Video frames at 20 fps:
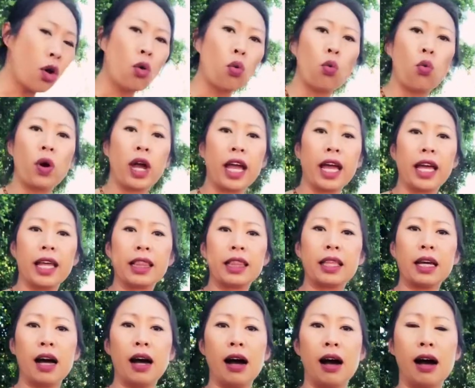with
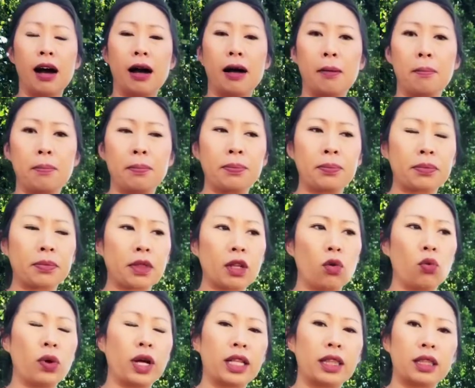
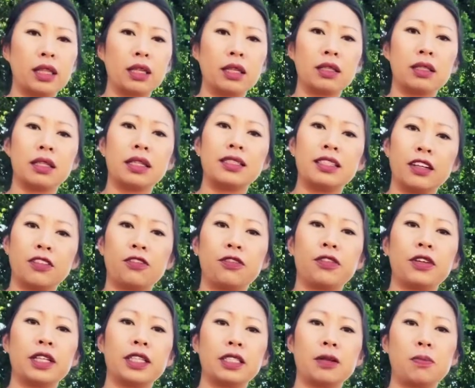the
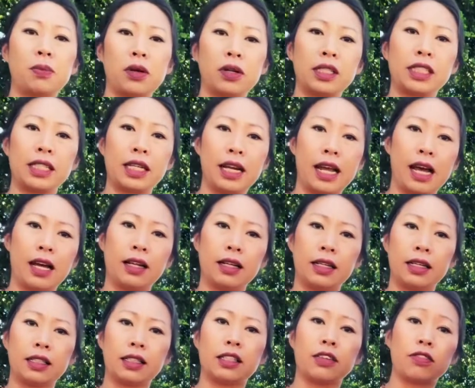different
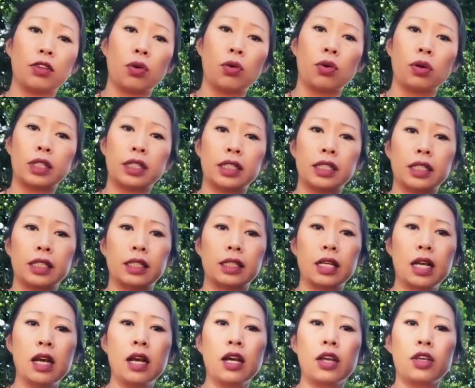personalities of the horses.
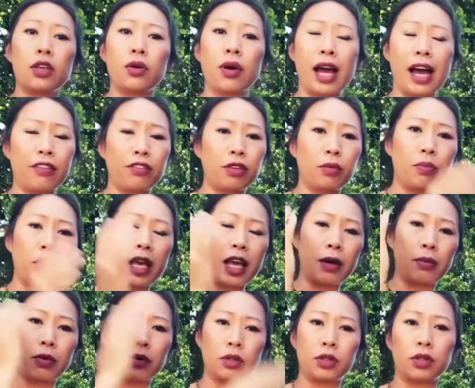You have to be
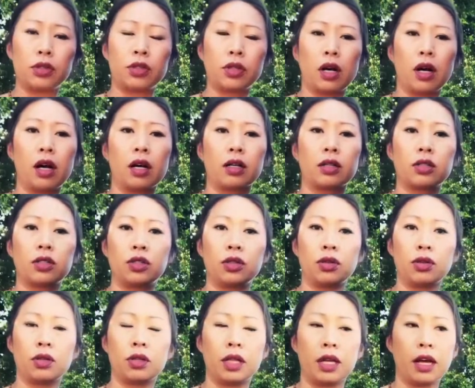able to talk
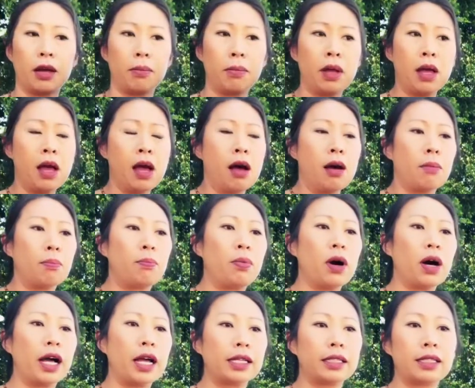to them.
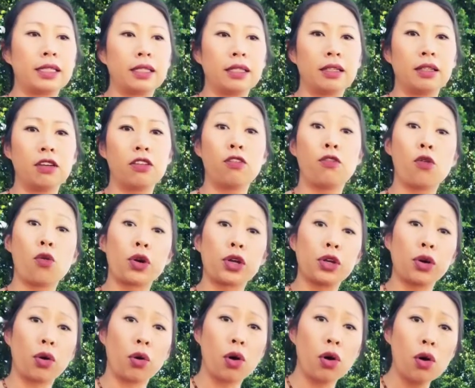But for
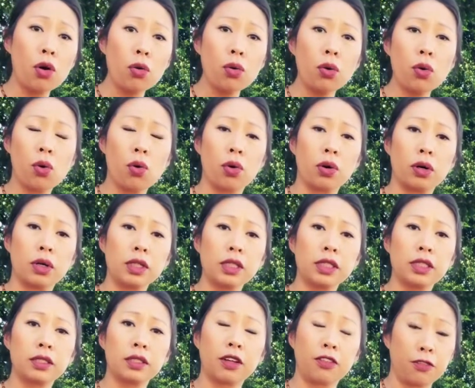your own
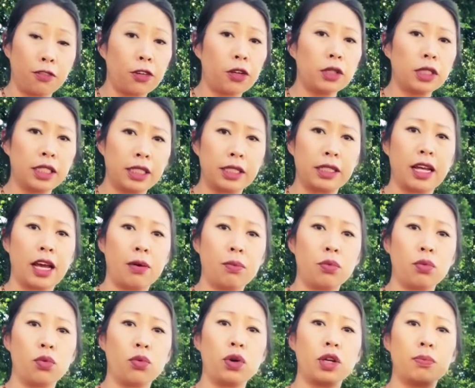horse, the first step
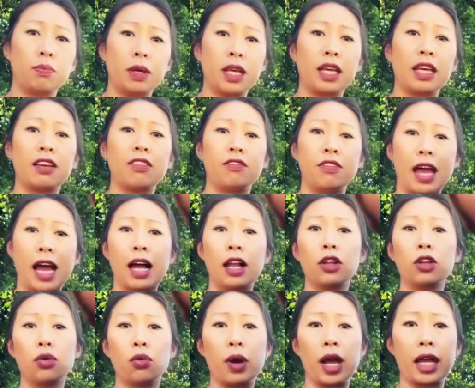would be
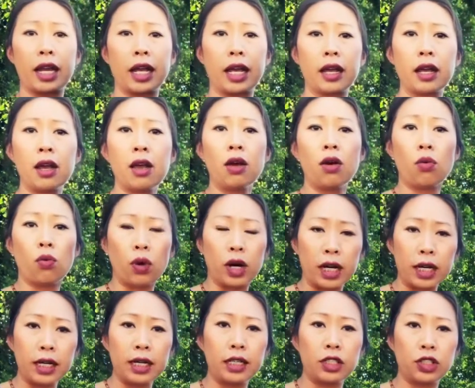evaluating
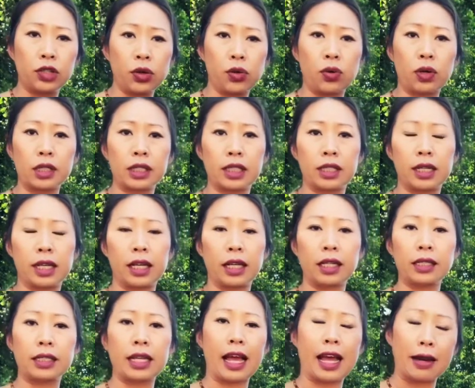what it is your horse
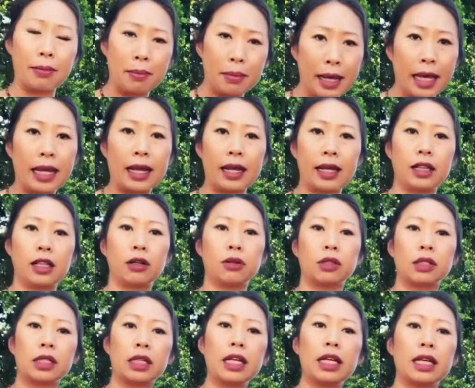needs and meeting
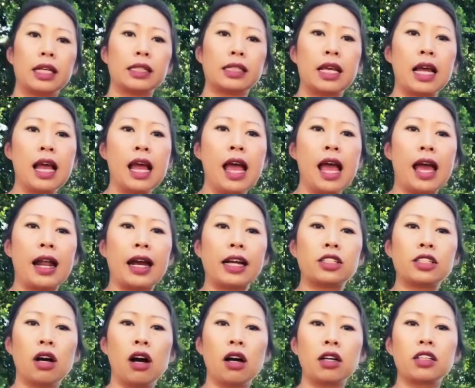those needs. And I
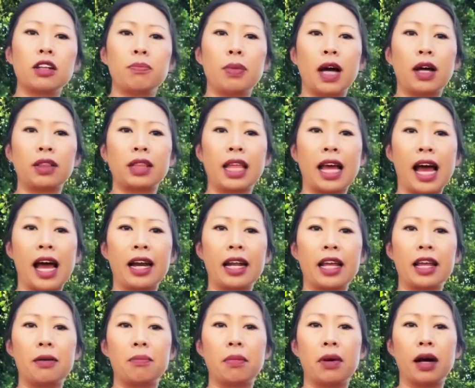talked about that
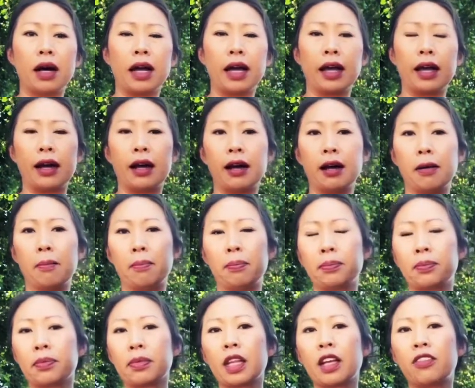in my
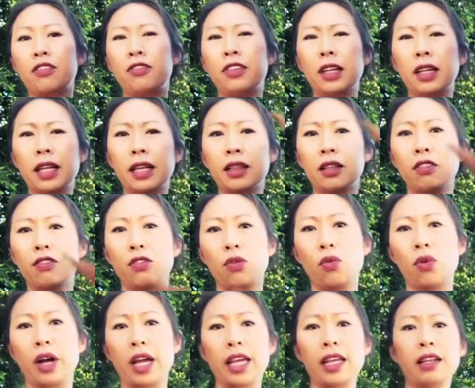filling the
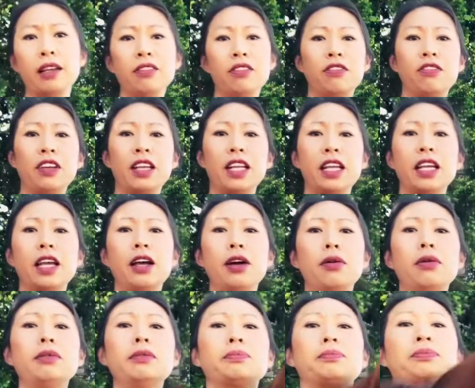void
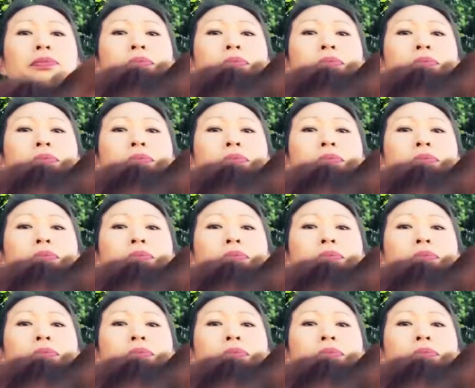video.